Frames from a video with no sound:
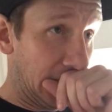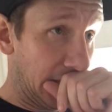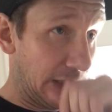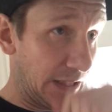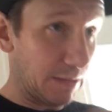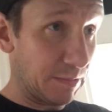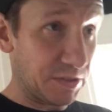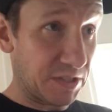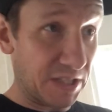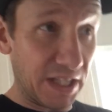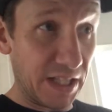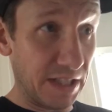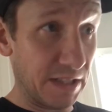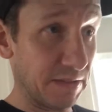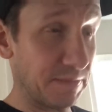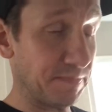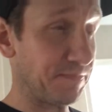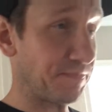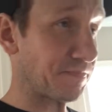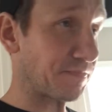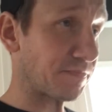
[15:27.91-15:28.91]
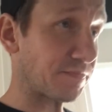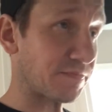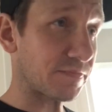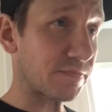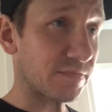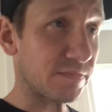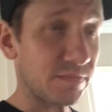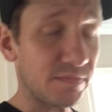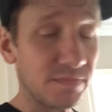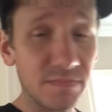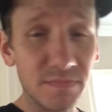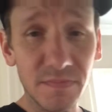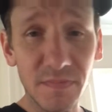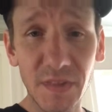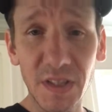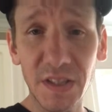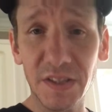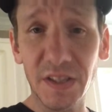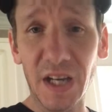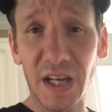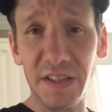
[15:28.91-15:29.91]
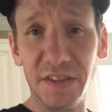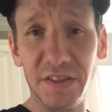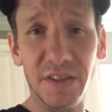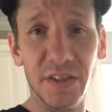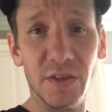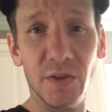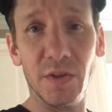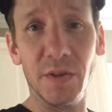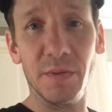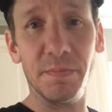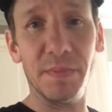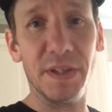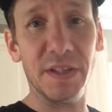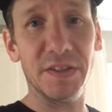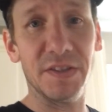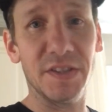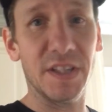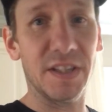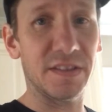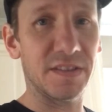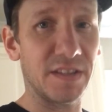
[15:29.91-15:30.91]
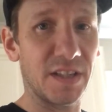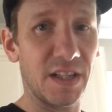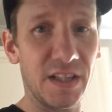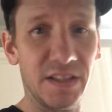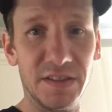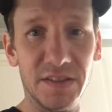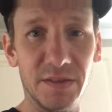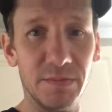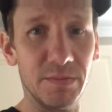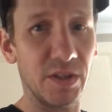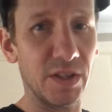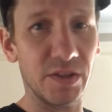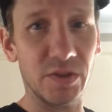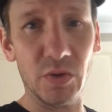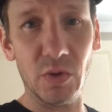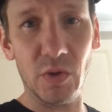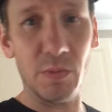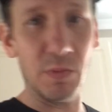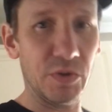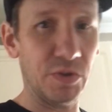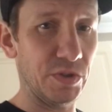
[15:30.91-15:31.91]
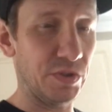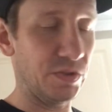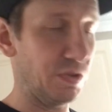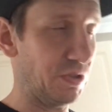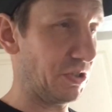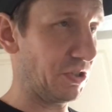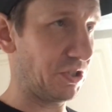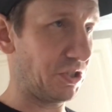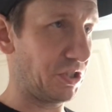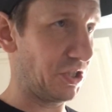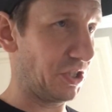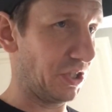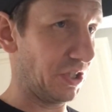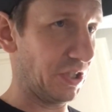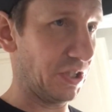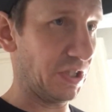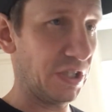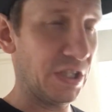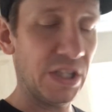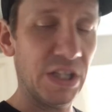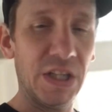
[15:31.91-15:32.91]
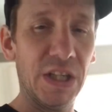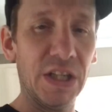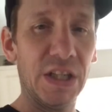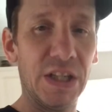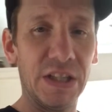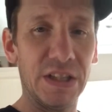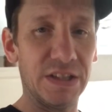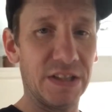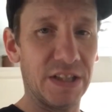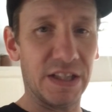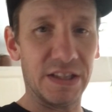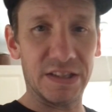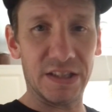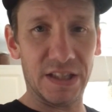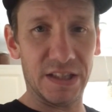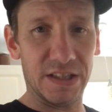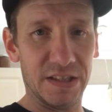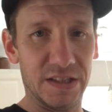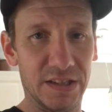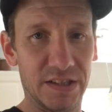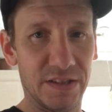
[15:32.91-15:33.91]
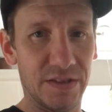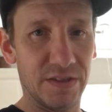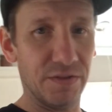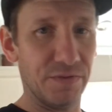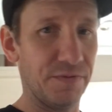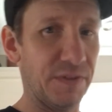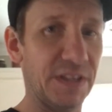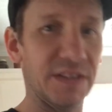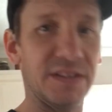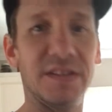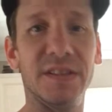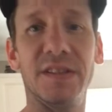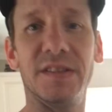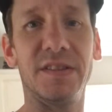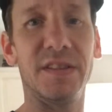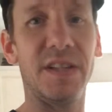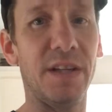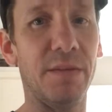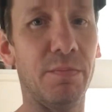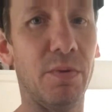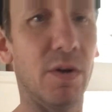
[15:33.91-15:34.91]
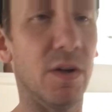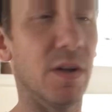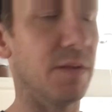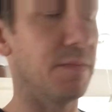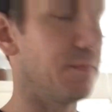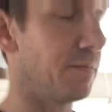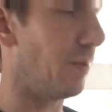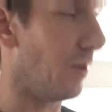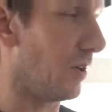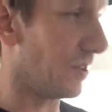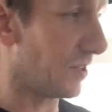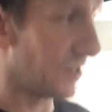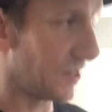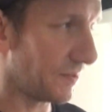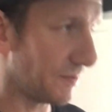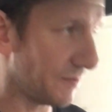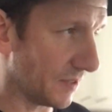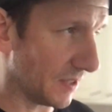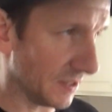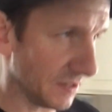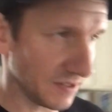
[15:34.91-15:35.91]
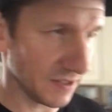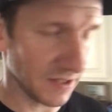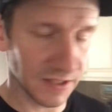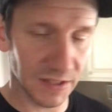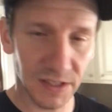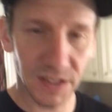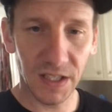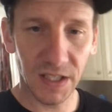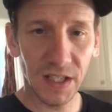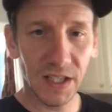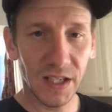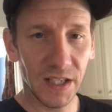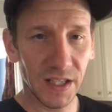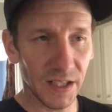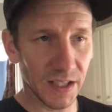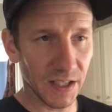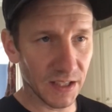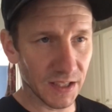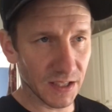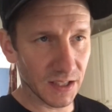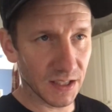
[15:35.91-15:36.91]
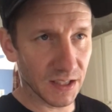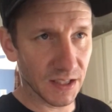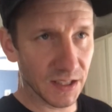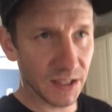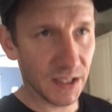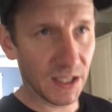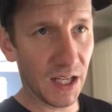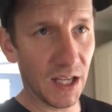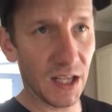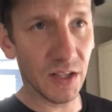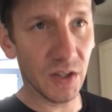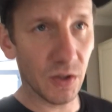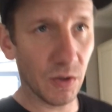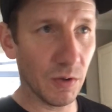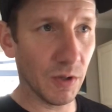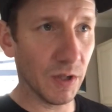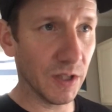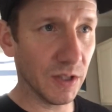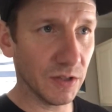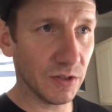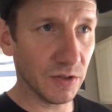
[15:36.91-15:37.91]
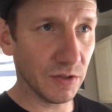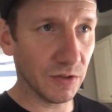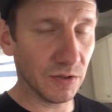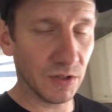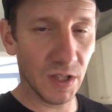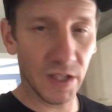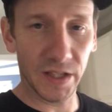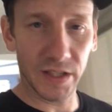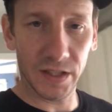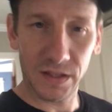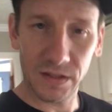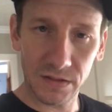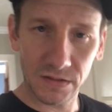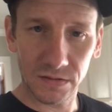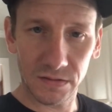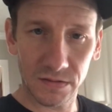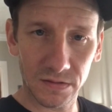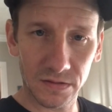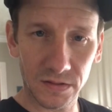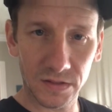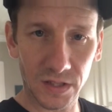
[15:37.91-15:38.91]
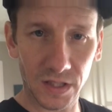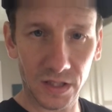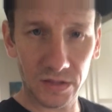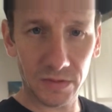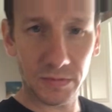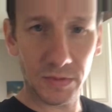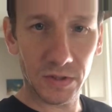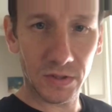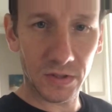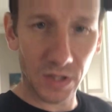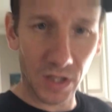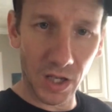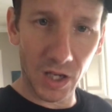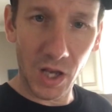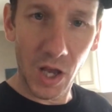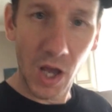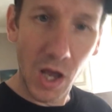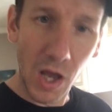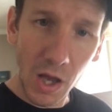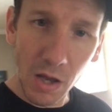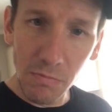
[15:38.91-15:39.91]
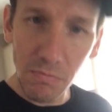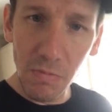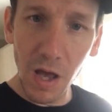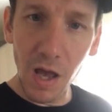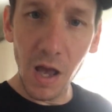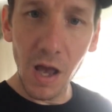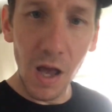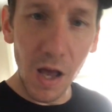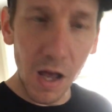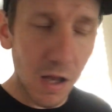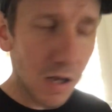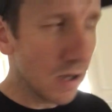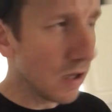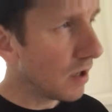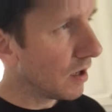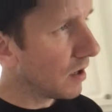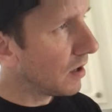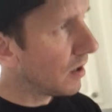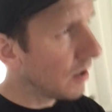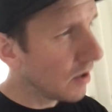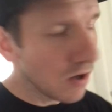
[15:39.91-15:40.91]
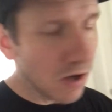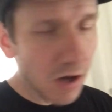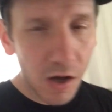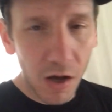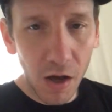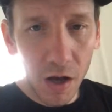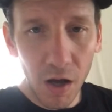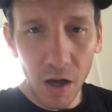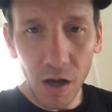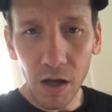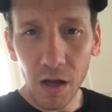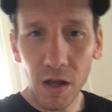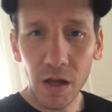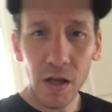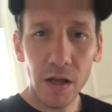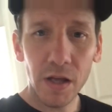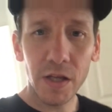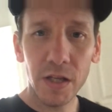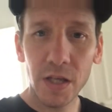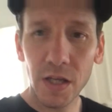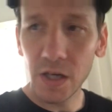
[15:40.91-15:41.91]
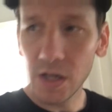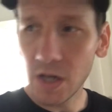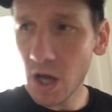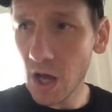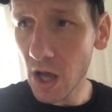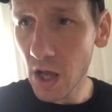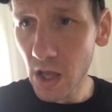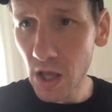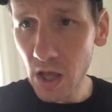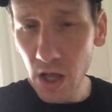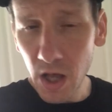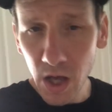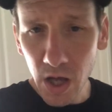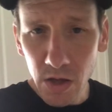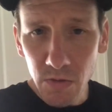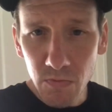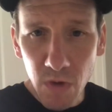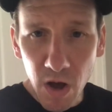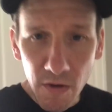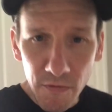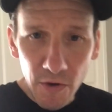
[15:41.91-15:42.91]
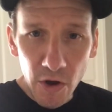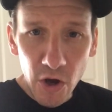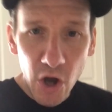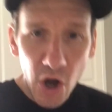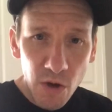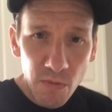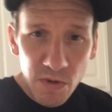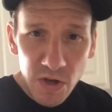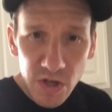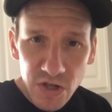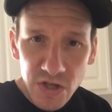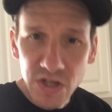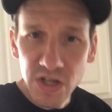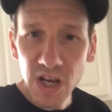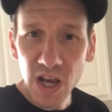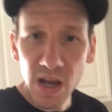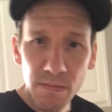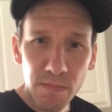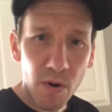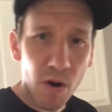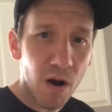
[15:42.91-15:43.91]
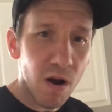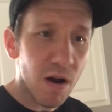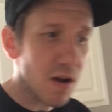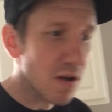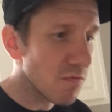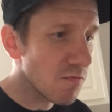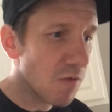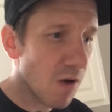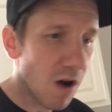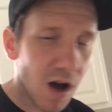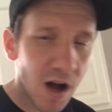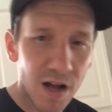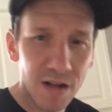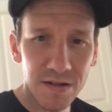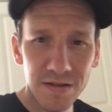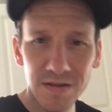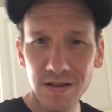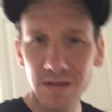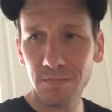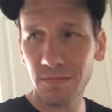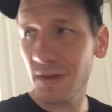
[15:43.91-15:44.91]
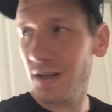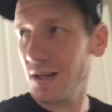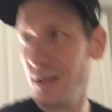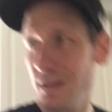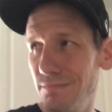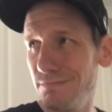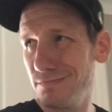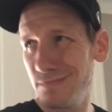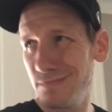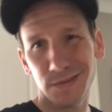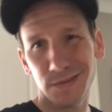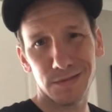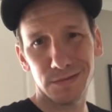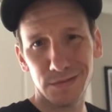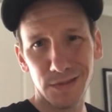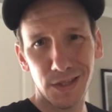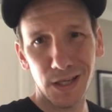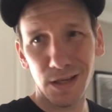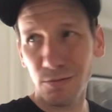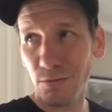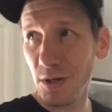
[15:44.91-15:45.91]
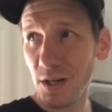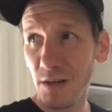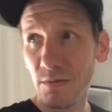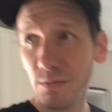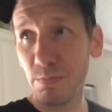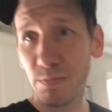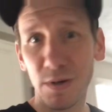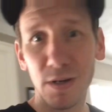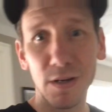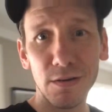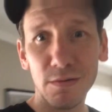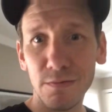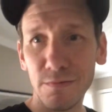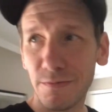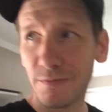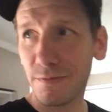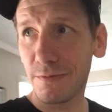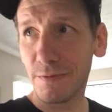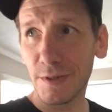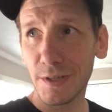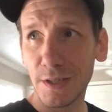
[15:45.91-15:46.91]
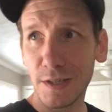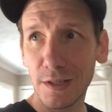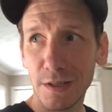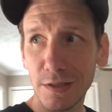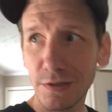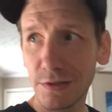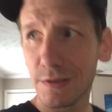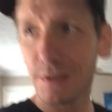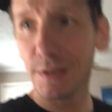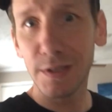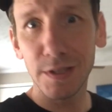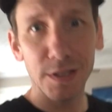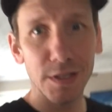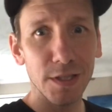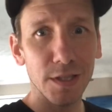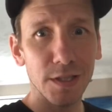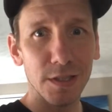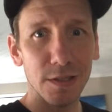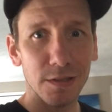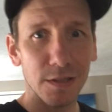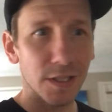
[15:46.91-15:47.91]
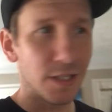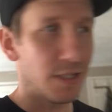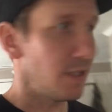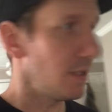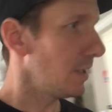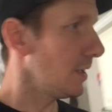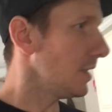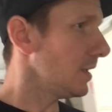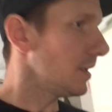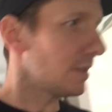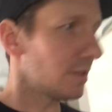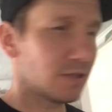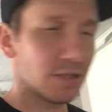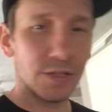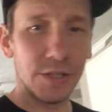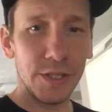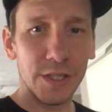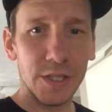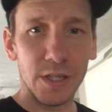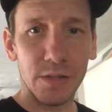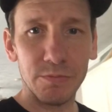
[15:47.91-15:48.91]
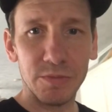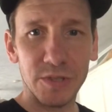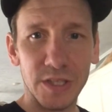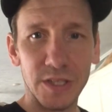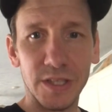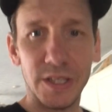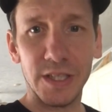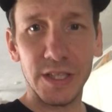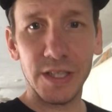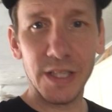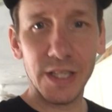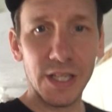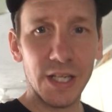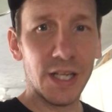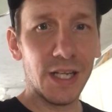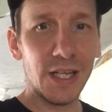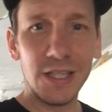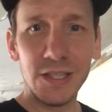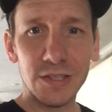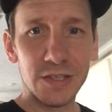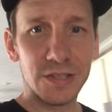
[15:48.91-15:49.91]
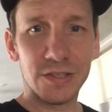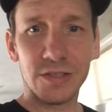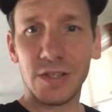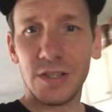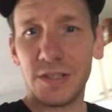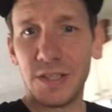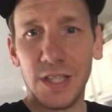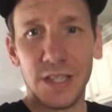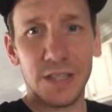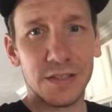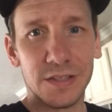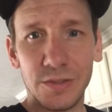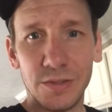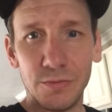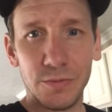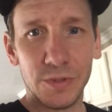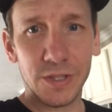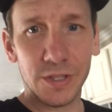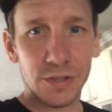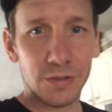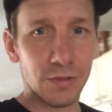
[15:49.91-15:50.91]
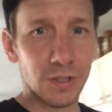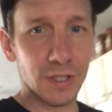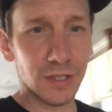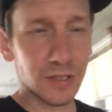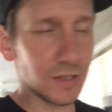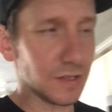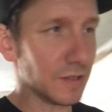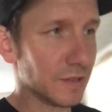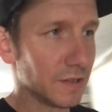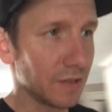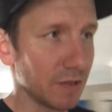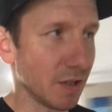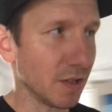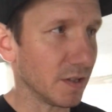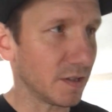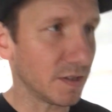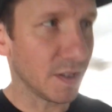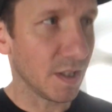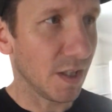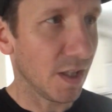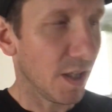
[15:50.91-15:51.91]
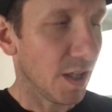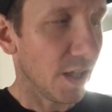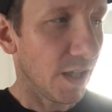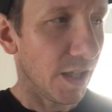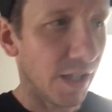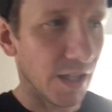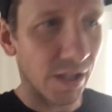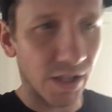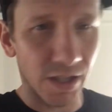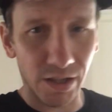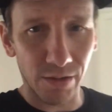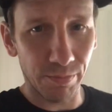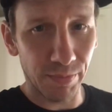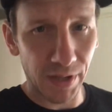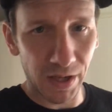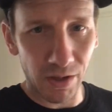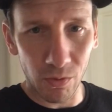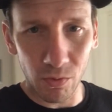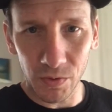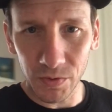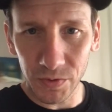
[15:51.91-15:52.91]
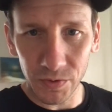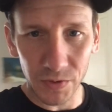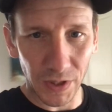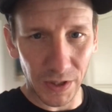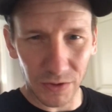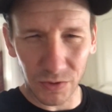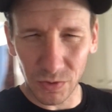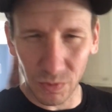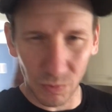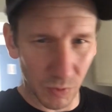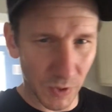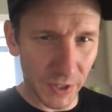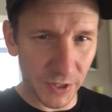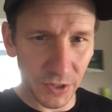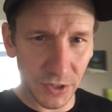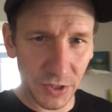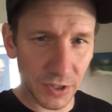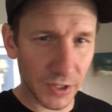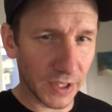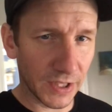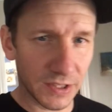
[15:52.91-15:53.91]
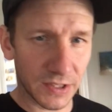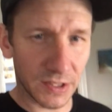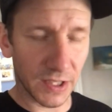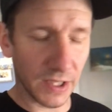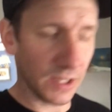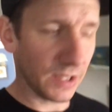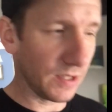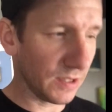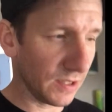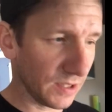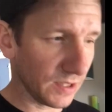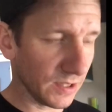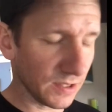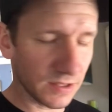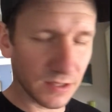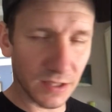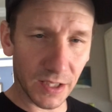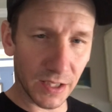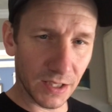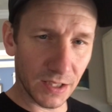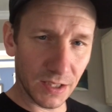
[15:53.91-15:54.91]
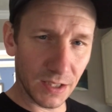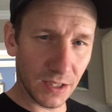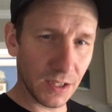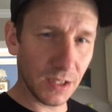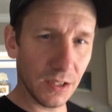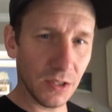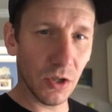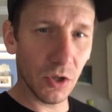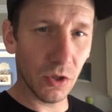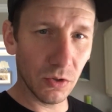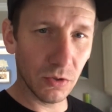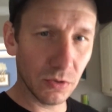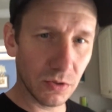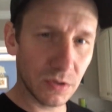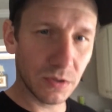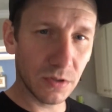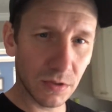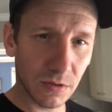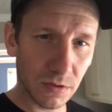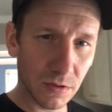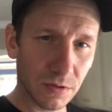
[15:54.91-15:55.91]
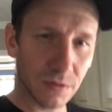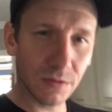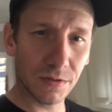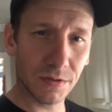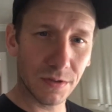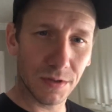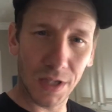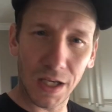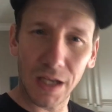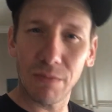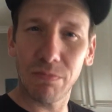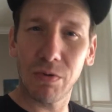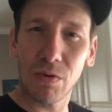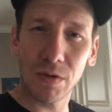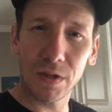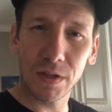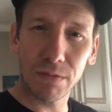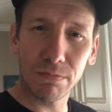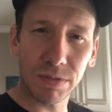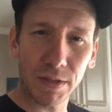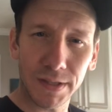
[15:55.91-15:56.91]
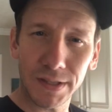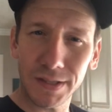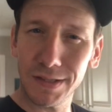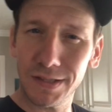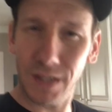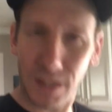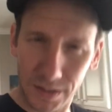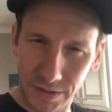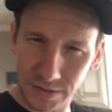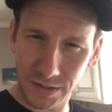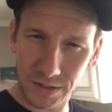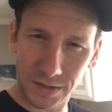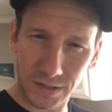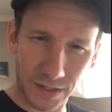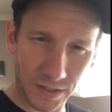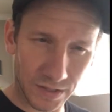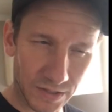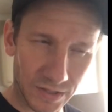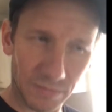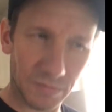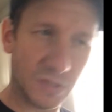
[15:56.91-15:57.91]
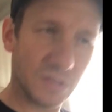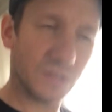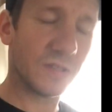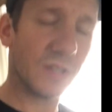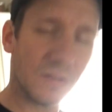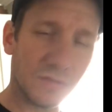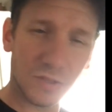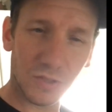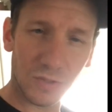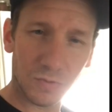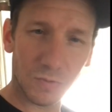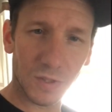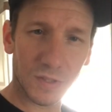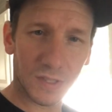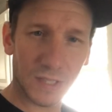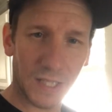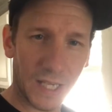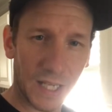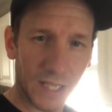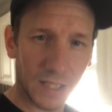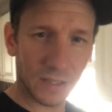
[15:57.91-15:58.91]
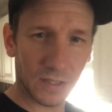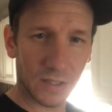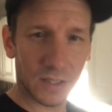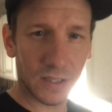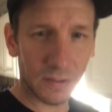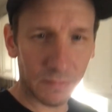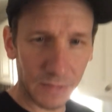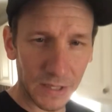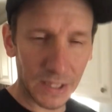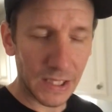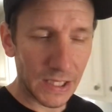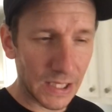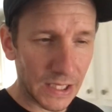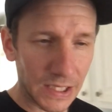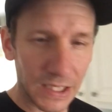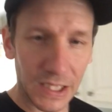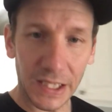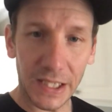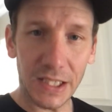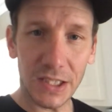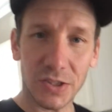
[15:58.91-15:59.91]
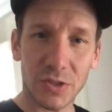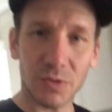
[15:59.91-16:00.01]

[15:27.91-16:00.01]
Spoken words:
I'm skating. This guy's sitting on a bench outside. Seemed like a normal dude, just chilling. He's outside the fence of the skate park, partially fenced in. And out of nowhere, a dude like says to me, he's like, "Hey man, can I, you mind if I come in the skate park and watch?" And I'm like, "Yeah, whatever, bro. Free country, right?" So he comes in there and he just starts asking weird questions. Starts about like some weird tricks. Like it's like he knows skateboarding, but he doesn't. Like some of the stuff just wasn't adding up. And I asked